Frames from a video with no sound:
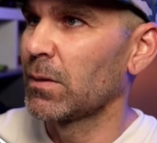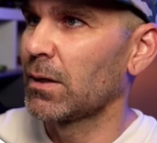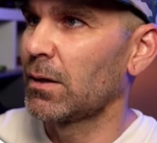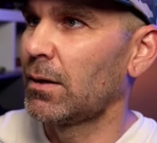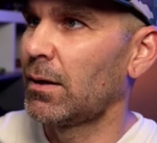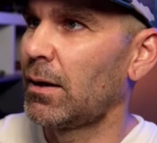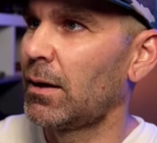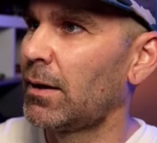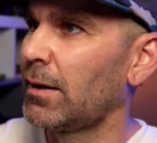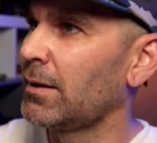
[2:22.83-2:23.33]

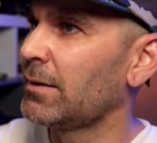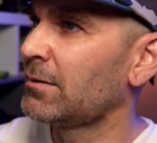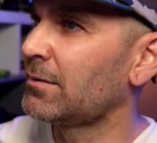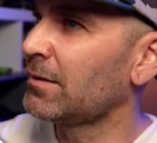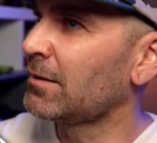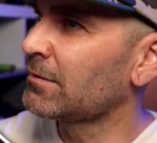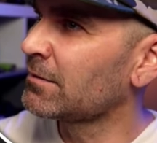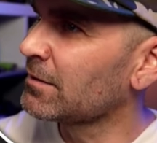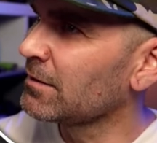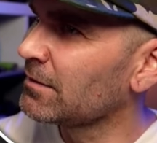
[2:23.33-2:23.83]

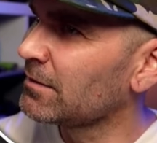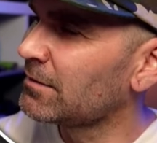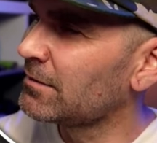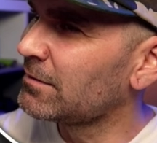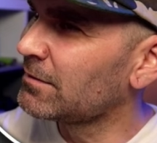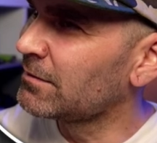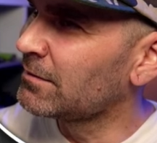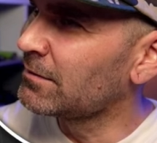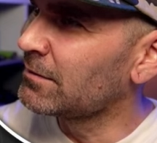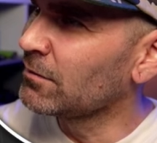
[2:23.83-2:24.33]
It's gonna
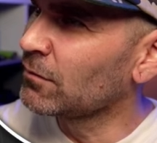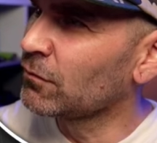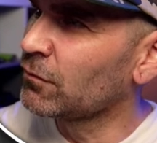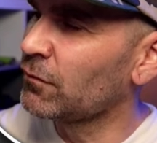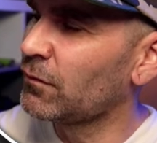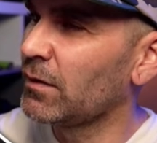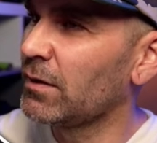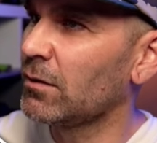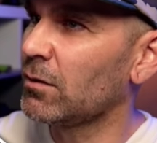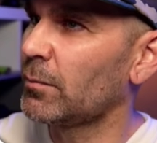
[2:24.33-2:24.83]
still
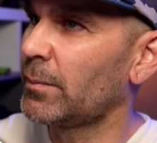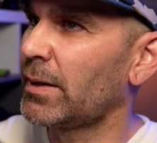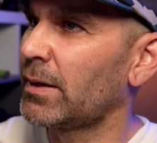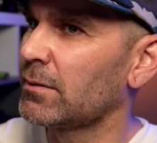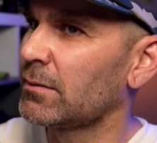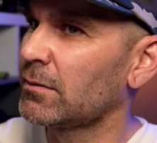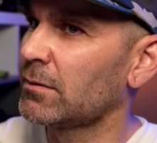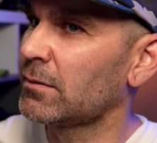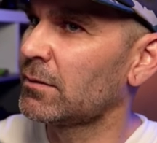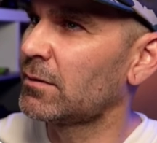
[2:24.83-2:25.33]
feel
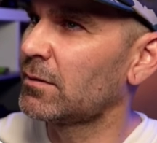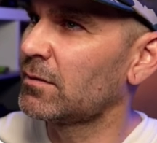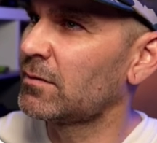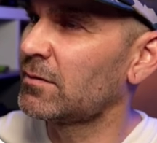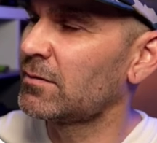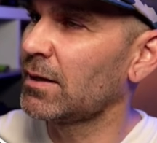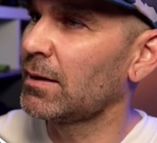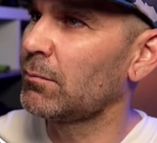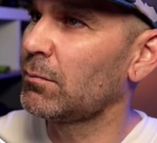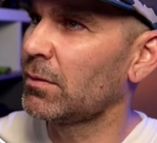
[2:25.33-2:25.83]
about the
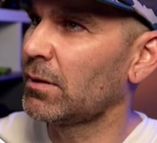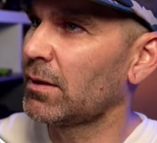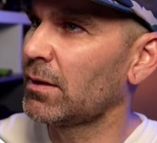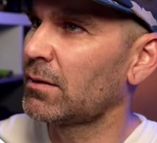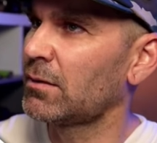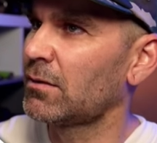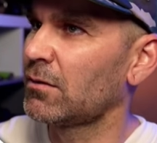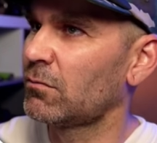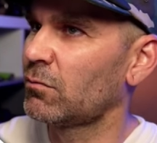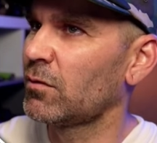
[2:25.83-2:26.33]
same
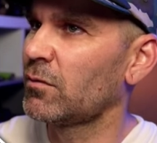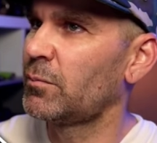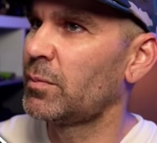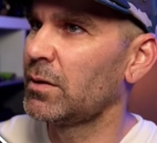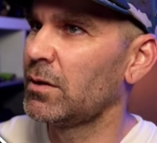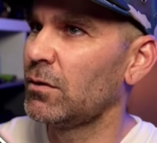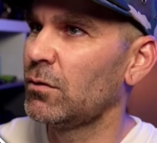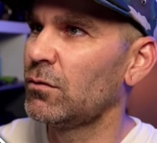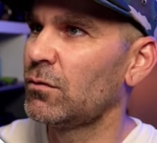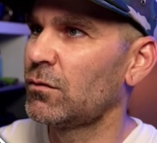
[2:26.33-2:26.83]
length as we've
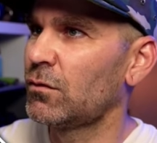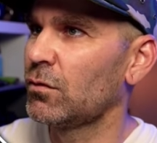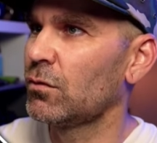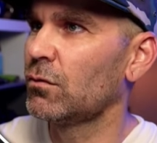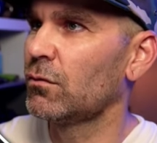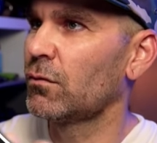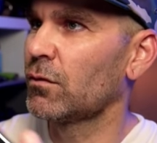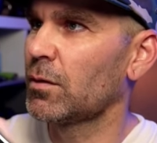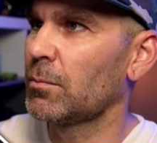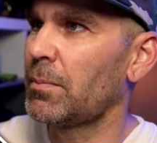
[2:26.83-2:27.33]
been used
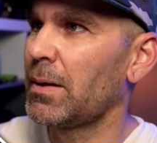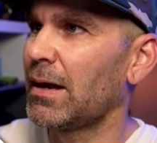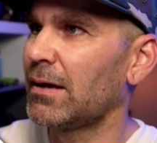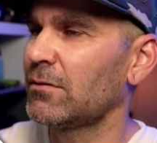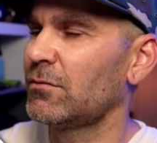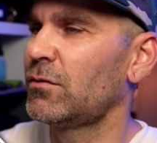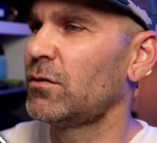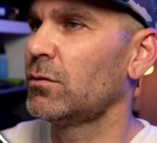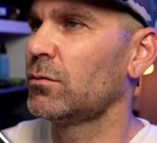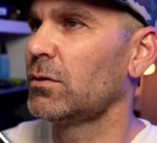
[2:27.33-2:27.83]
to for the
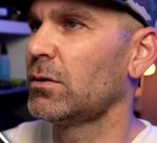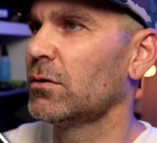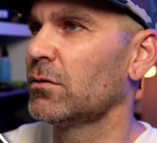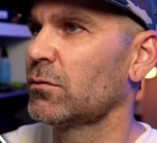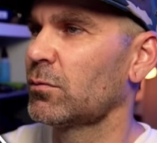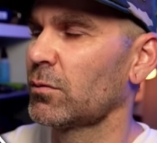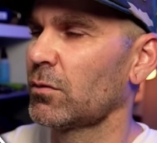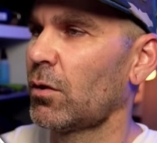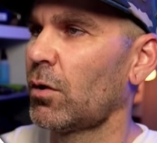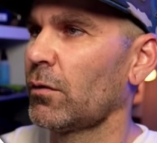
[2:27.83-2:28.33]
past few
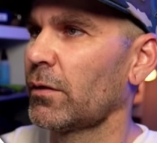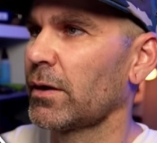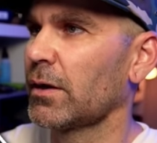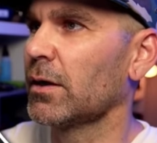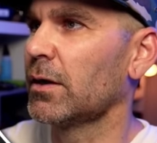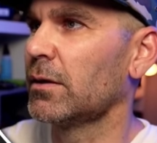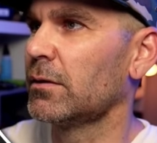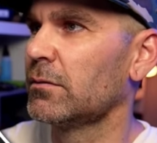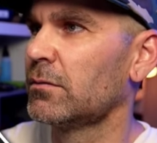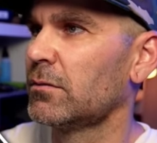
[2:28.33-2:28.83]
years with all the
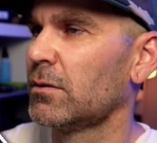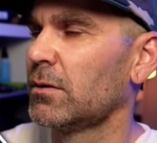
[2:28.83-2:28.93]
guns.